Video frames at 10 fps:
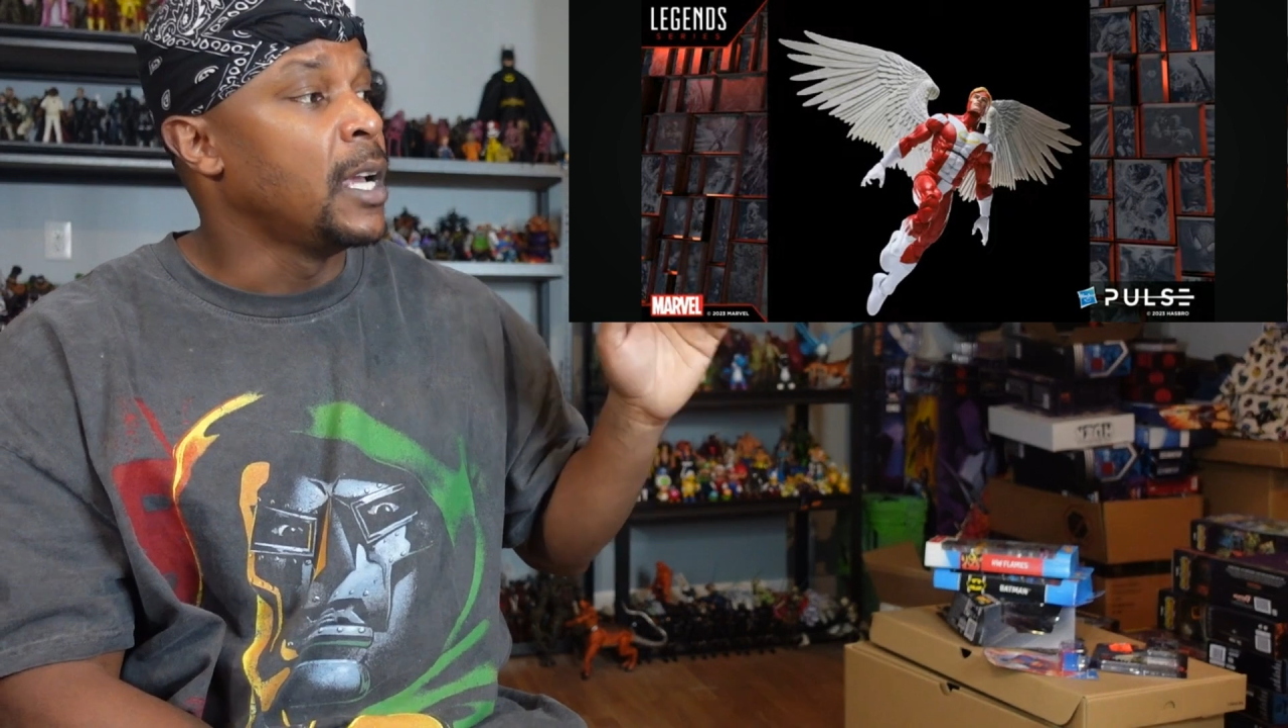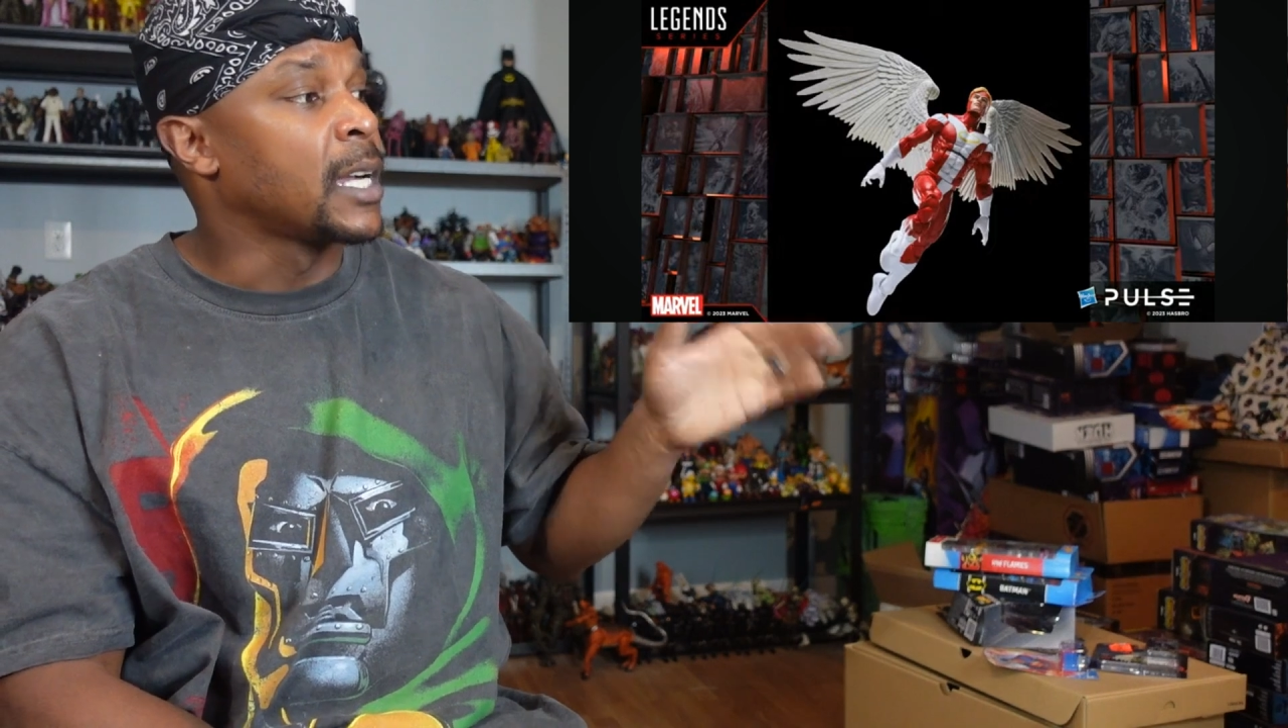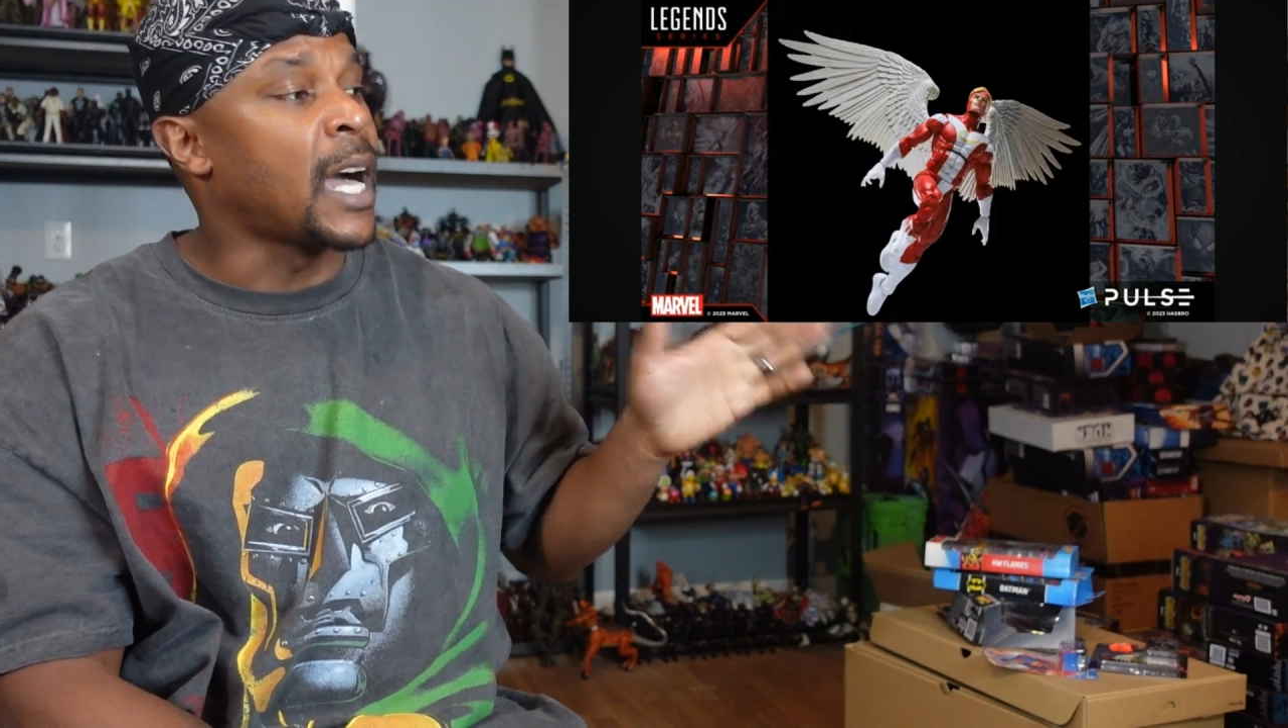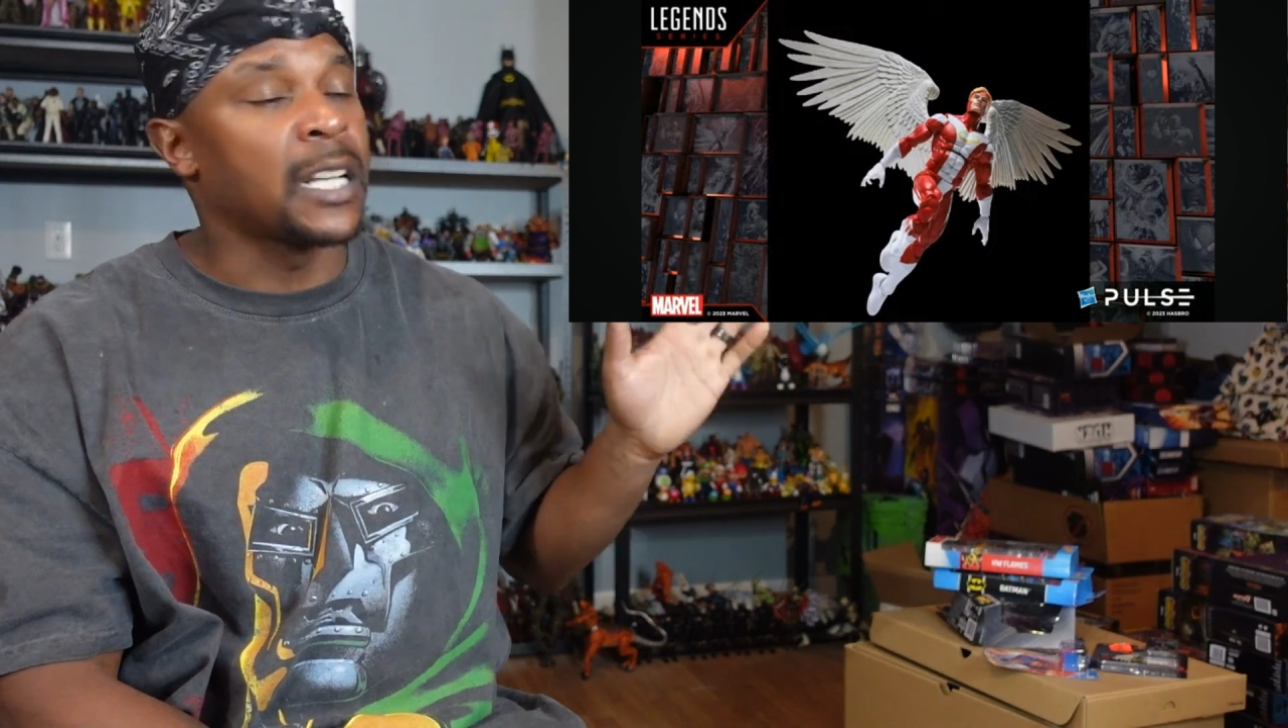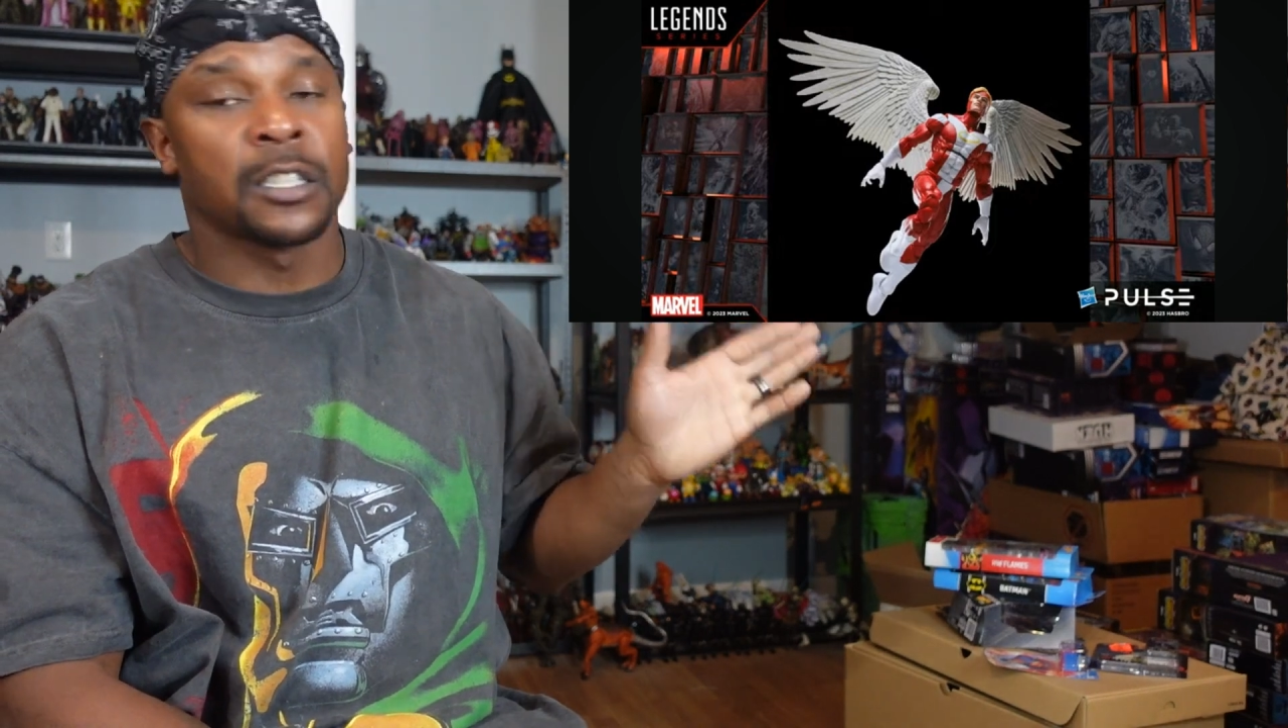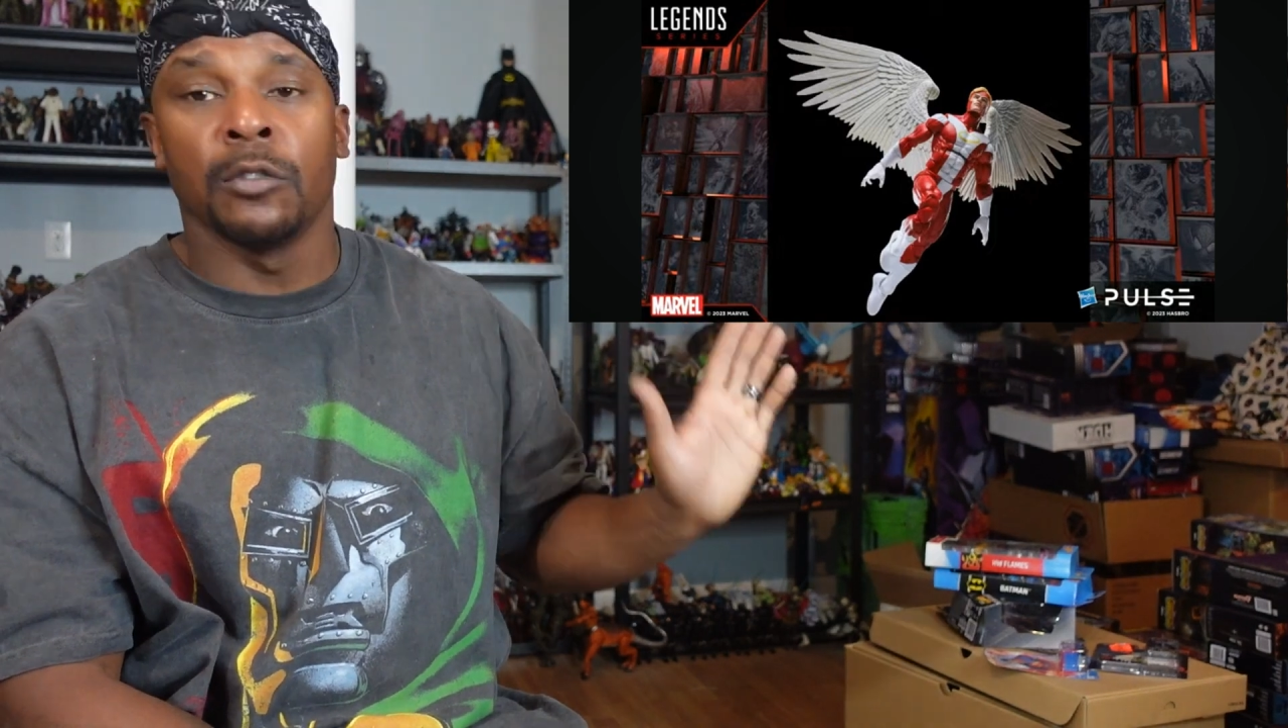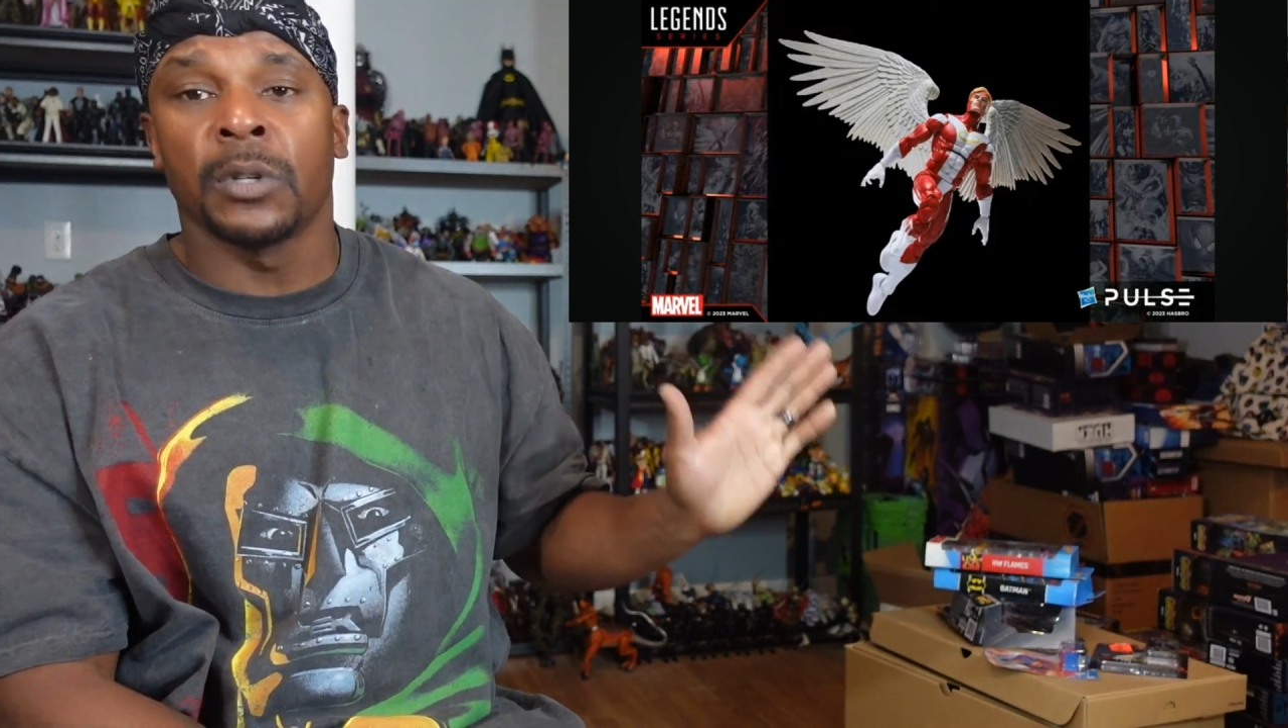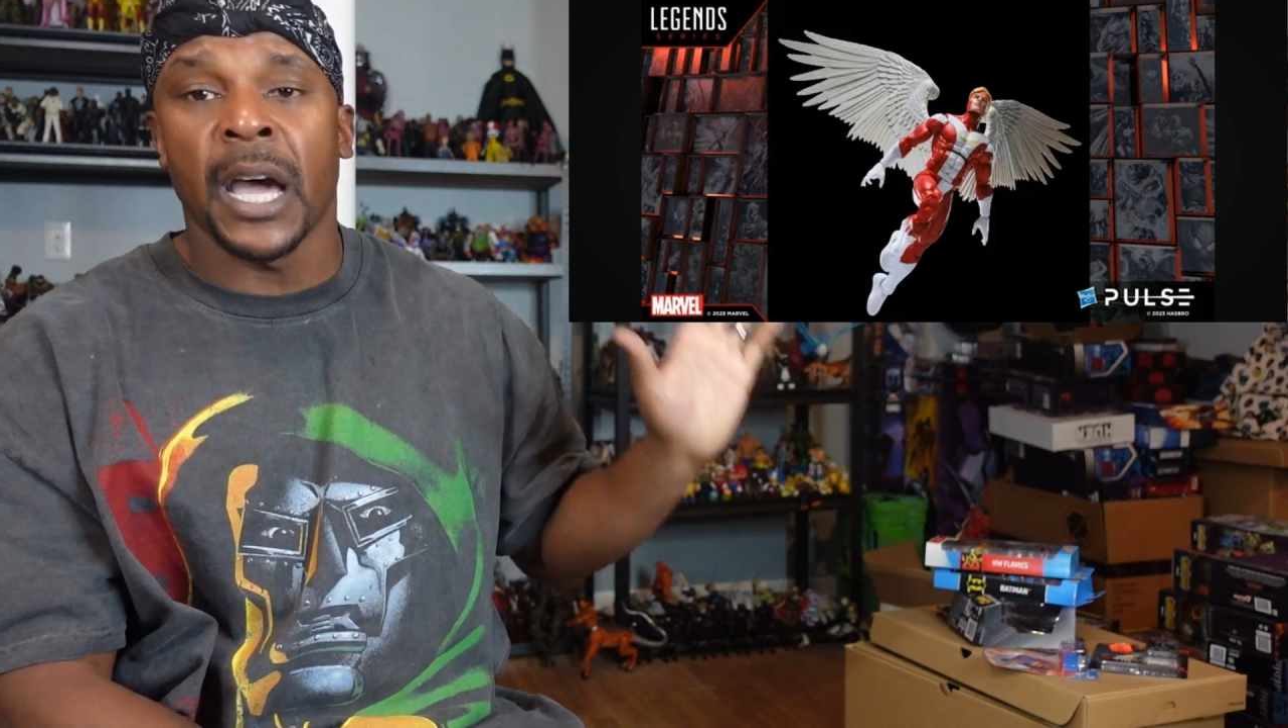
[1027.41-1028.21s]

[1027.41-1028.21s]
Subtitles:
costume,